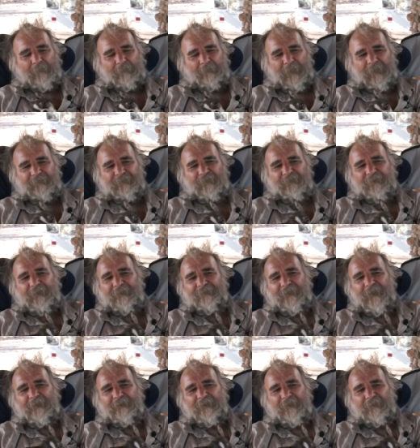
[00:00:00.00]
Victor
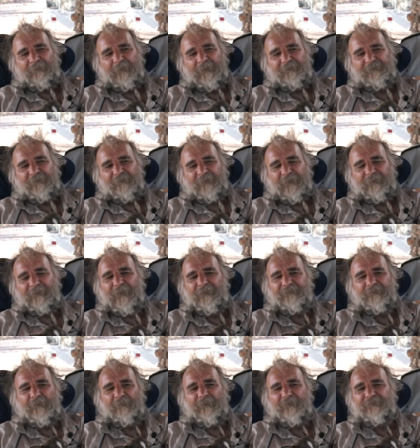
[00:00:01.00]
Carranza, Victor
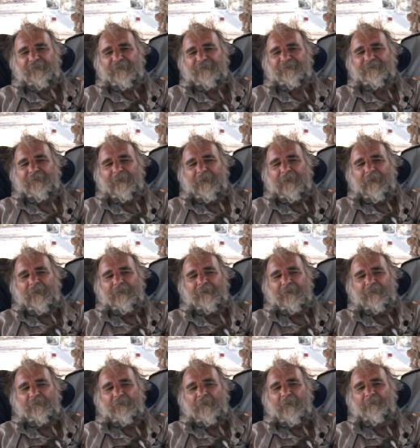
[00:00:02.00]
Carranza was the, uh,
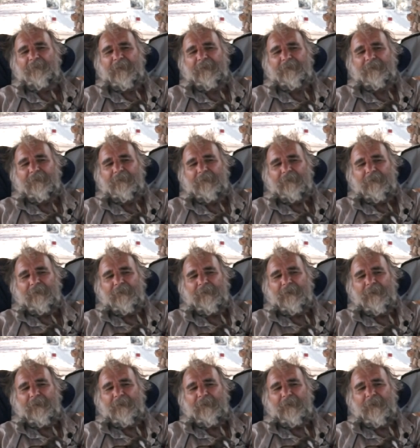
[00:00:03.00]
the Colombian
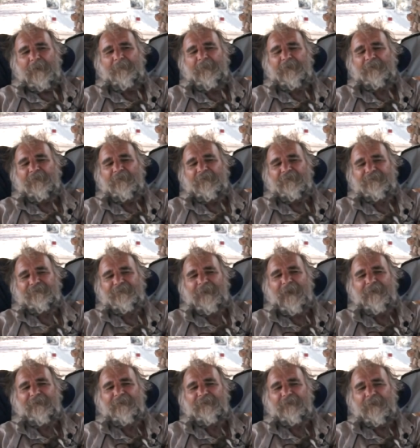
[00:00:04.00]
emerald
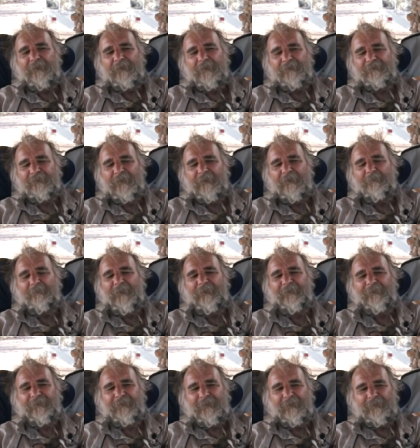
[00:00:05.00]
czar in, in South
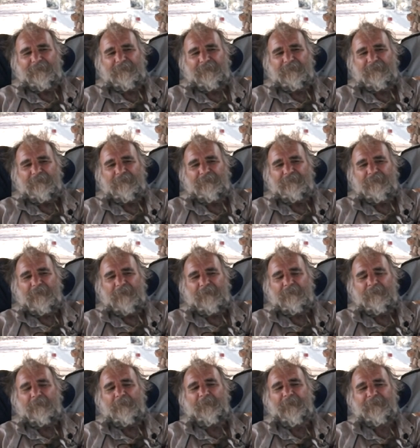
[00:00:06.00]
America, uh,
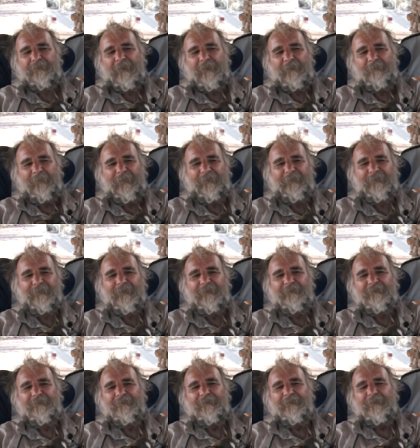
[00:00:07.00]
Colombia, South
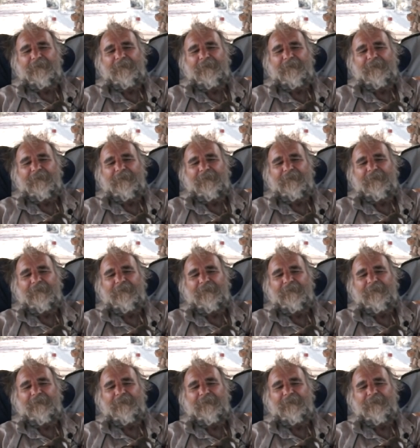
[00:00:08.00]
America,